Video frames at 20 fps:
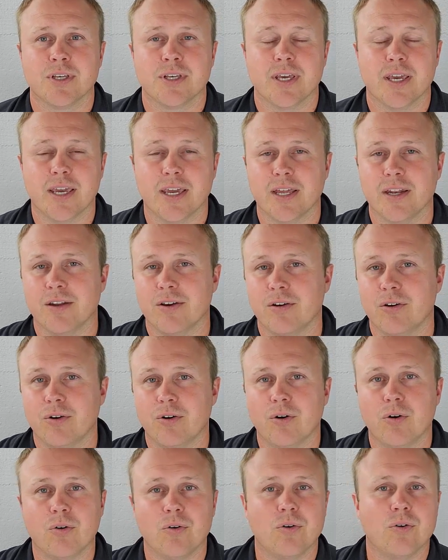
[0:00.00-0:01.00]
and a
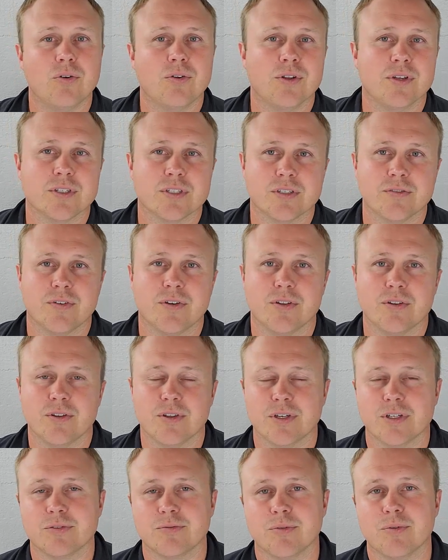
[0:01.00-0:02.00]
whole list of other
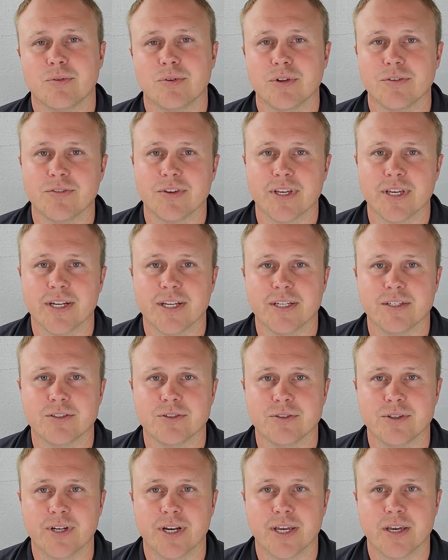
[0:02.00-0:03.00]
things we won't even get into
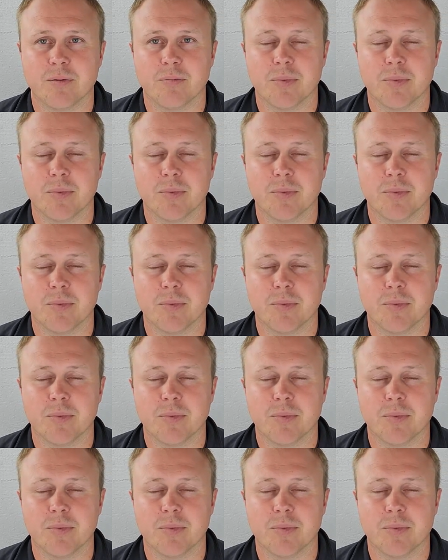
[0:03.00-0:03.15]
today.